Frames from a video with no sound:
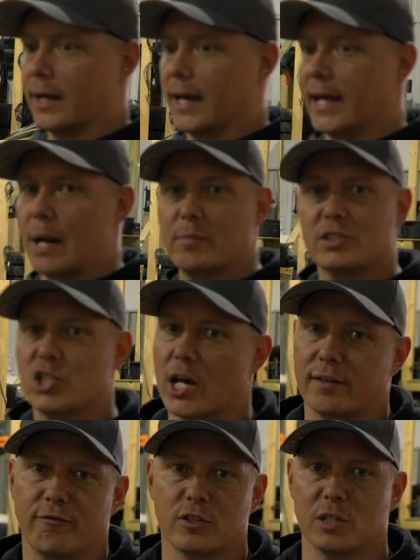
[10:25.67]
Again, I'm just
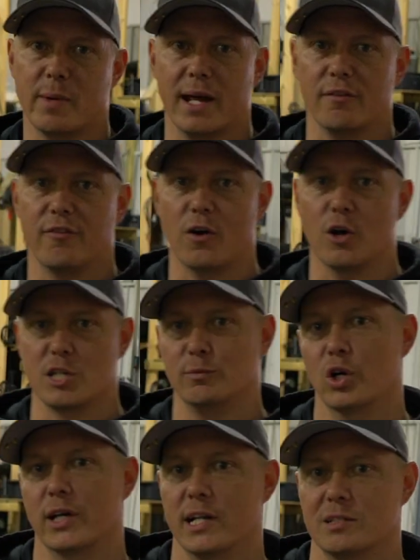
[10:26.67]
checking for some AFRs.
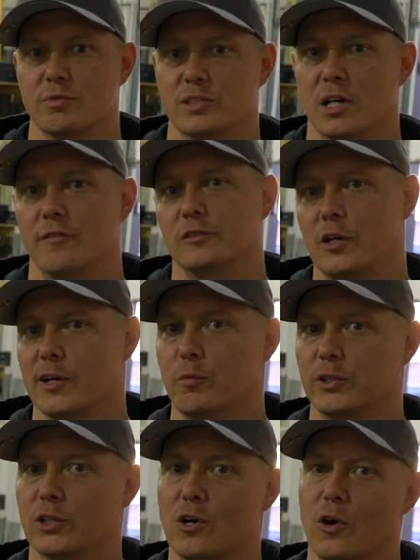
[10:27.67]
I'm looking at some stuff,
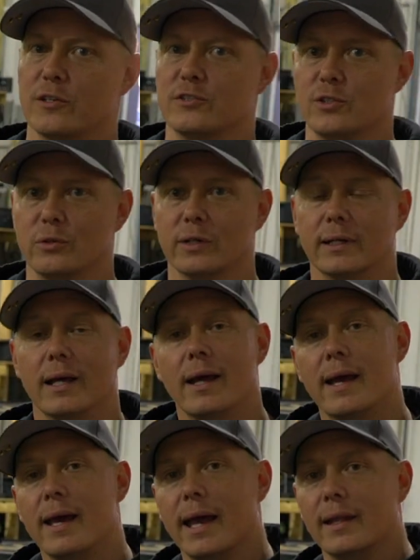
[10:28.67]
learning what the car's doing,
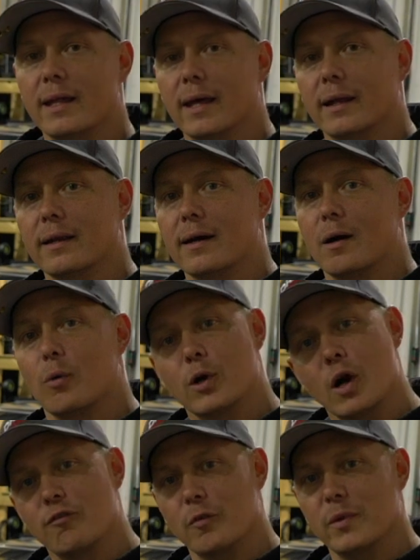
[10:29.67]
and then we'll
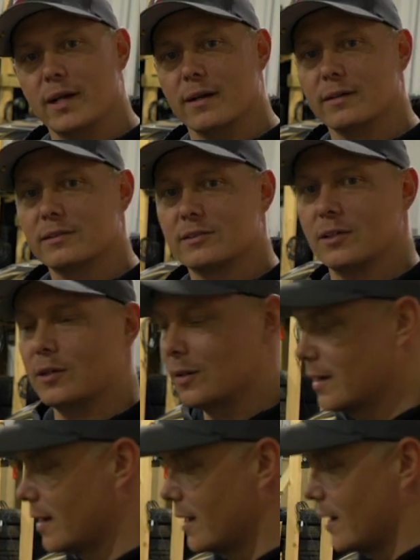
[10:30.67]
go from there. So
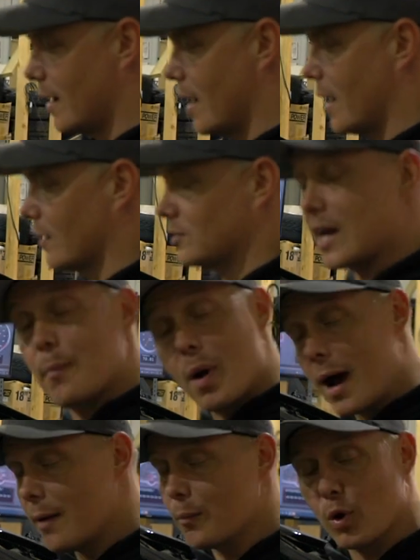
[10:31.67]
stand
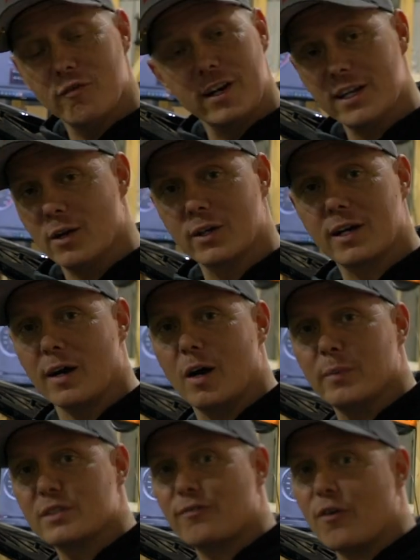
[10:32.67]
by, more video to
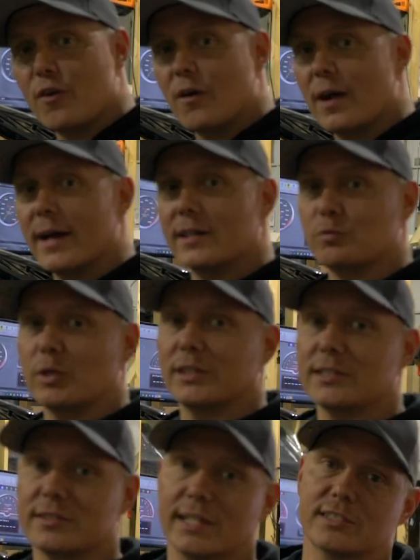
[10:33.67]
come as far as what
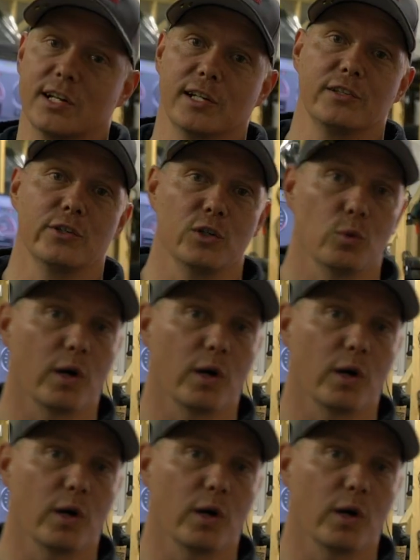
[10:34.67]
this thing's gonna do.